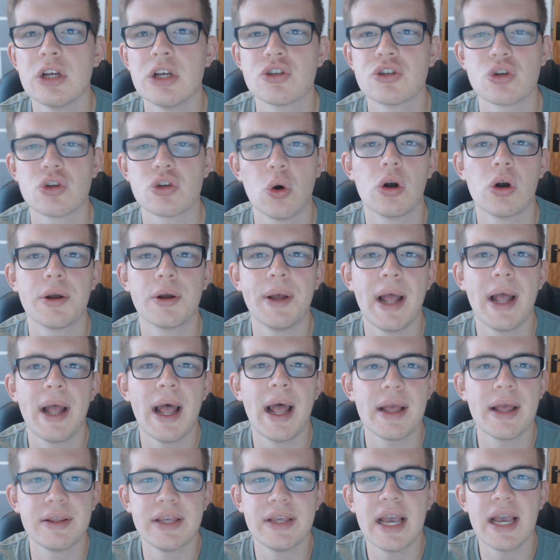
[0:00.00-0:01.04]
So,
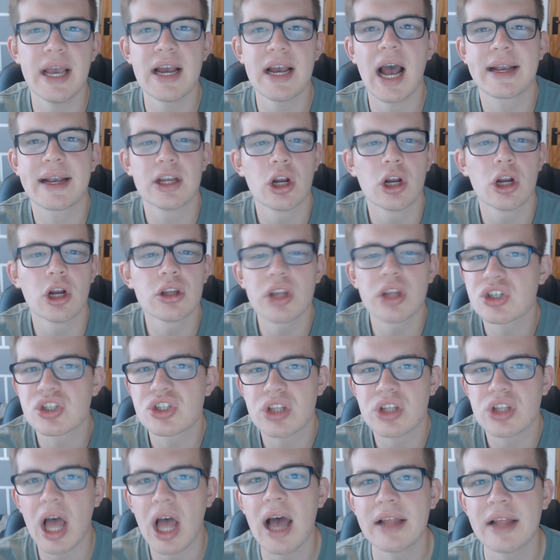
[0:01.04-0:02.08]
yeah, I can
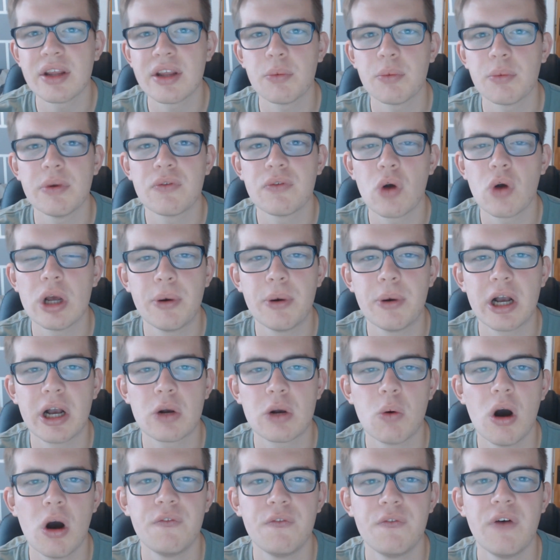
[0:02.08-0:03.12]
understand that we've got to play a
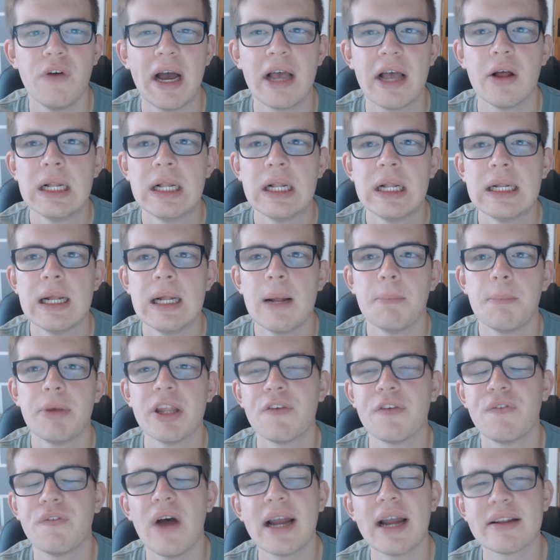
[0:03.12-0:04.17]
qualifier, but
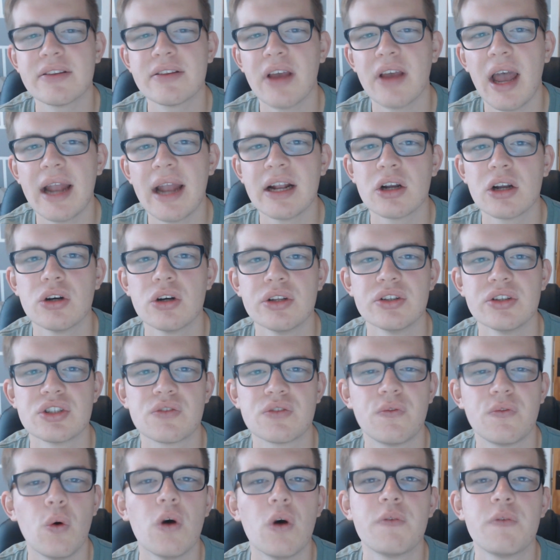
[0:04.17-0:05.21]
the fact that
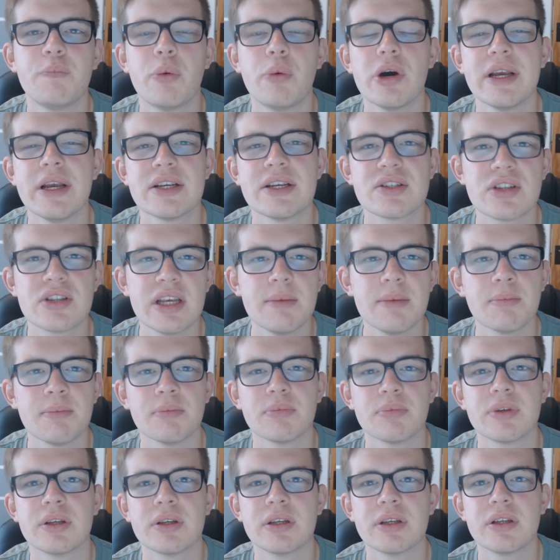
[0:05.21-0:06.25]
England's fourth place
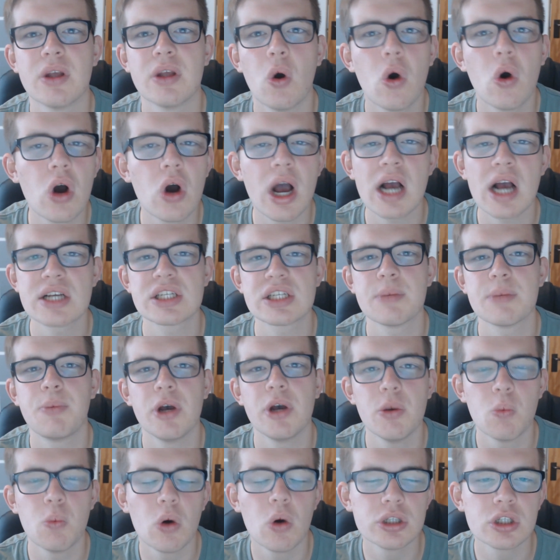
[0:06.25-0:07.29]
team only has to
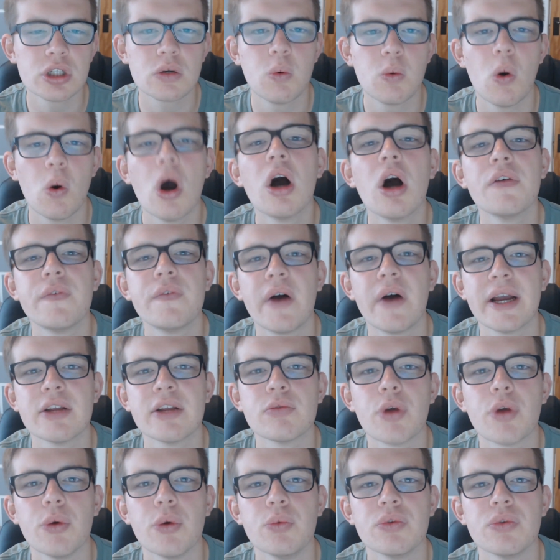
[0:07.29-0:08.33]
play one
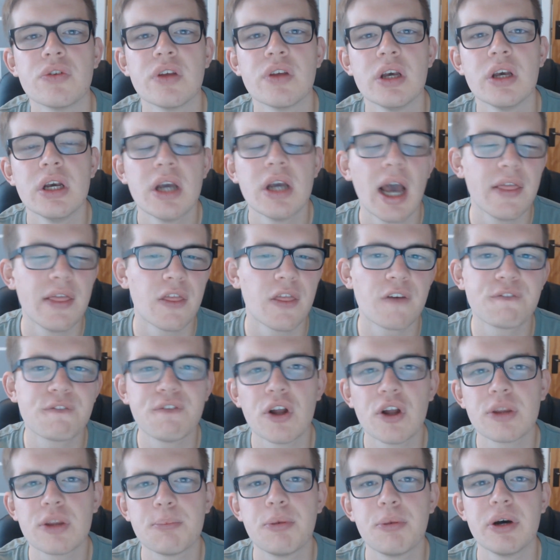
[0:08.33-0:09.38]
qualifying round and their
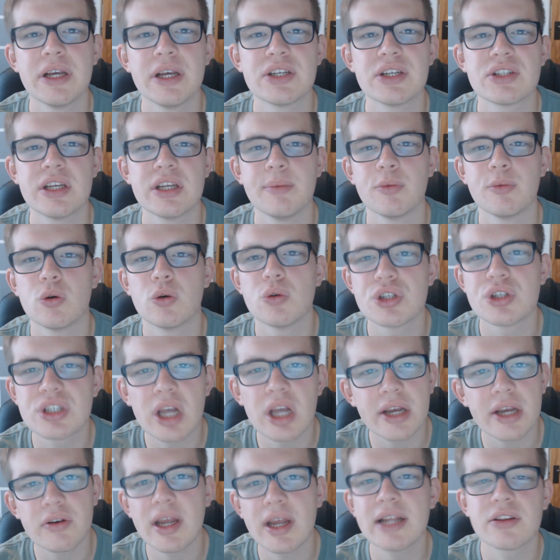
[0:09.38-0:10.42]
third place team goes
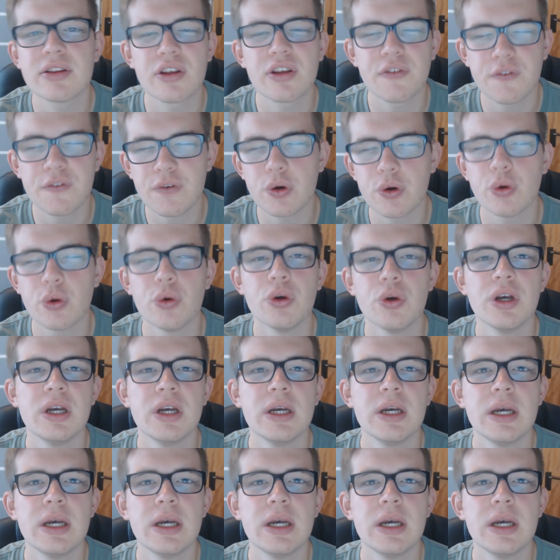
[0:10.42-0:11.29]
directly through,